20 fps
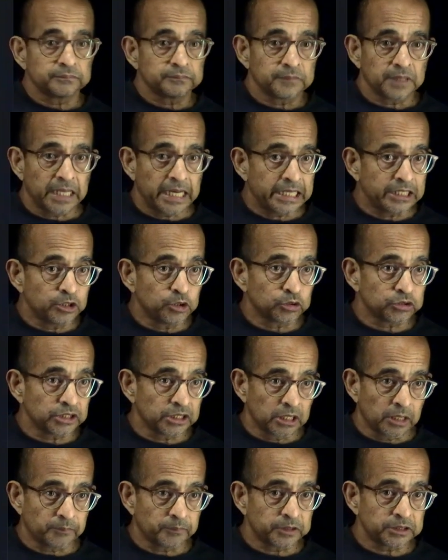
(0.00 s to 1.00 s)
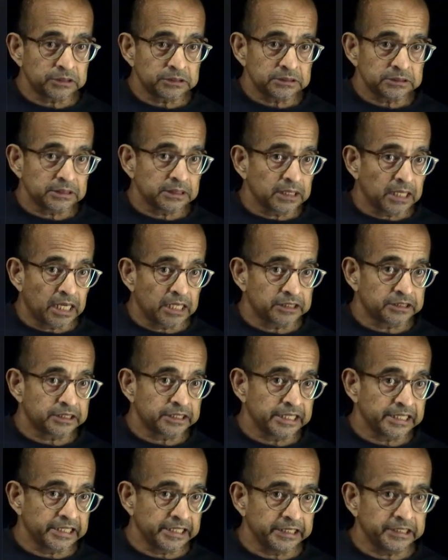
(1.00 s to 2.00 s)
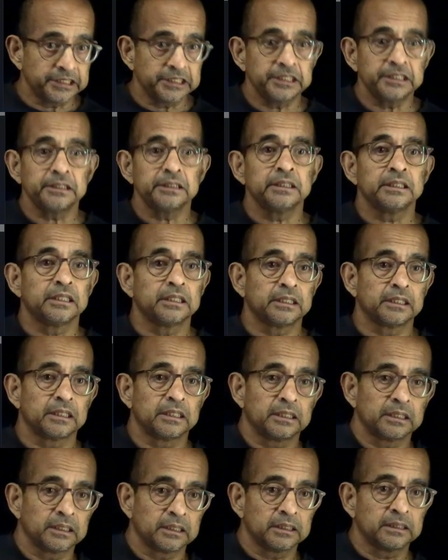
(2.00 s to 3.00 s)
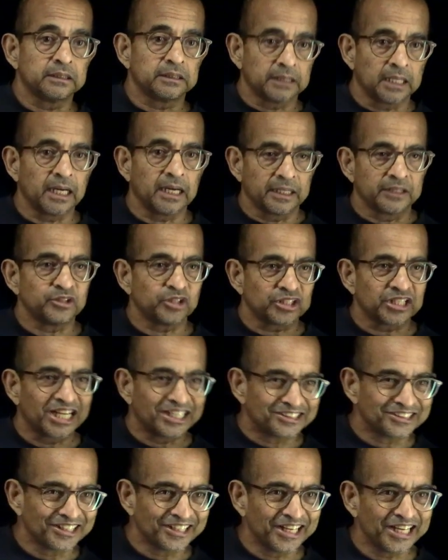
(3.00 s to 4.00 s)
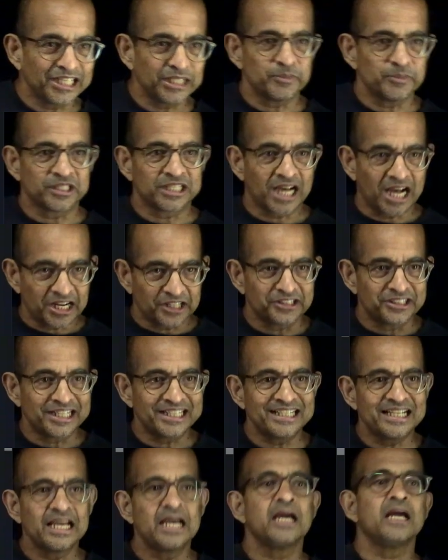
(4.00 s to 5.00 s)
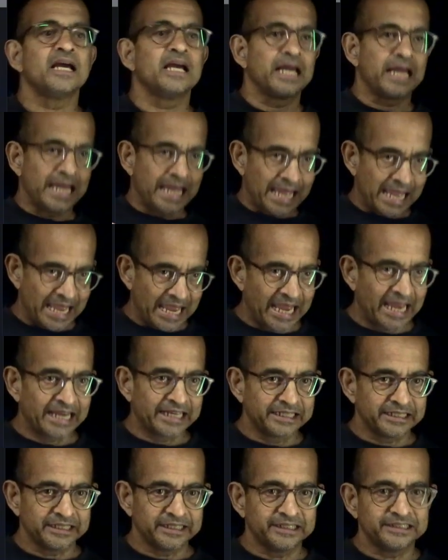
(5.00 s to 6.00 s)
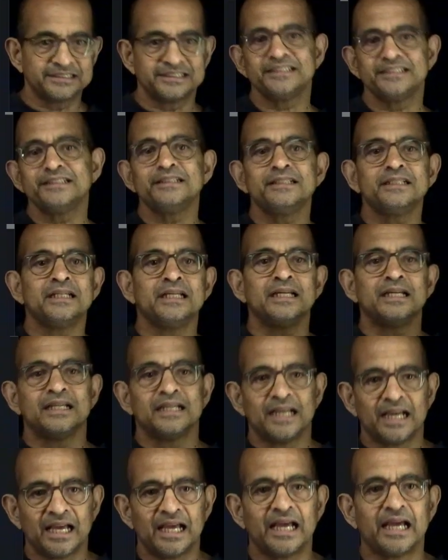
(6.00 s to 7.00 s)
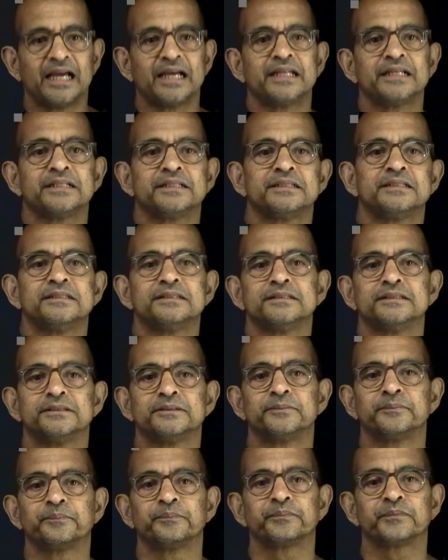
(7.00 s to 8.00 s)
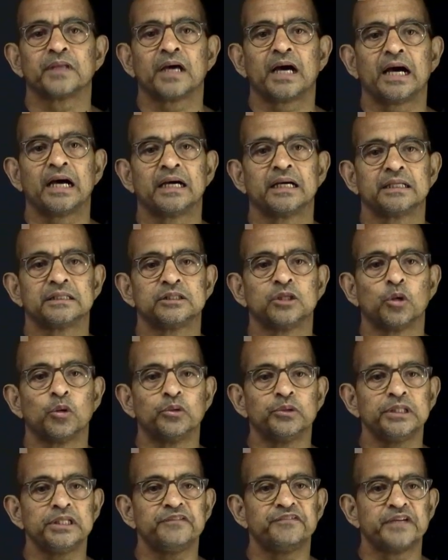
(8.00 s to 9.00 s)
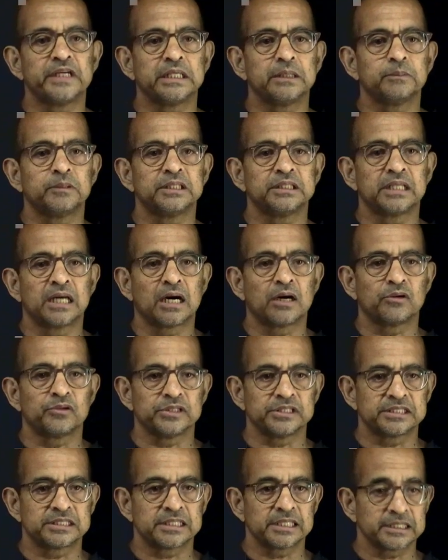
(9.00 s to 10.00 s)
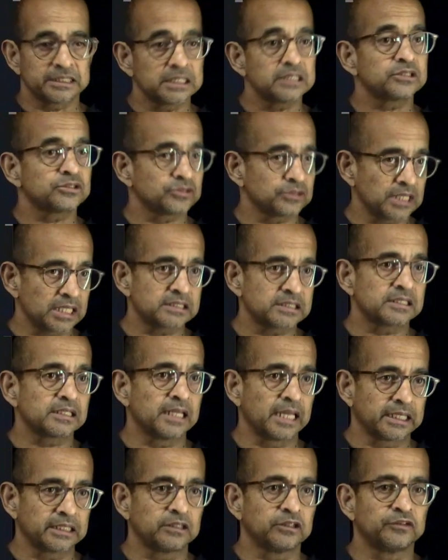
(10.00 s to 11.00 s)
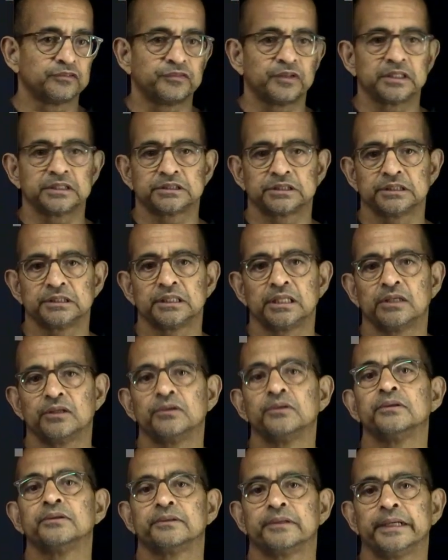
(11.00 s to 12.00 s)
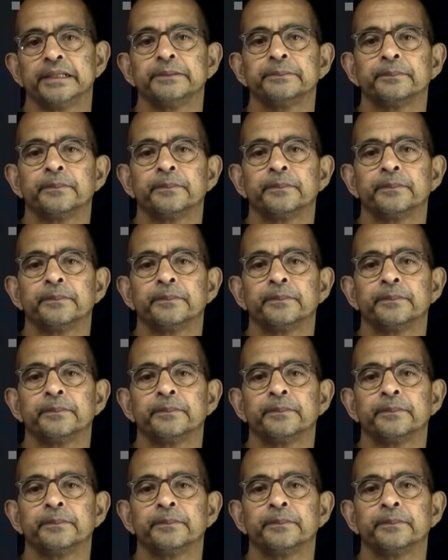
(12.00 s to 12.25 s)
I know the numbers, 180, not 180, but 180. And the only variable now is theta, so that's the likelihood function now, right?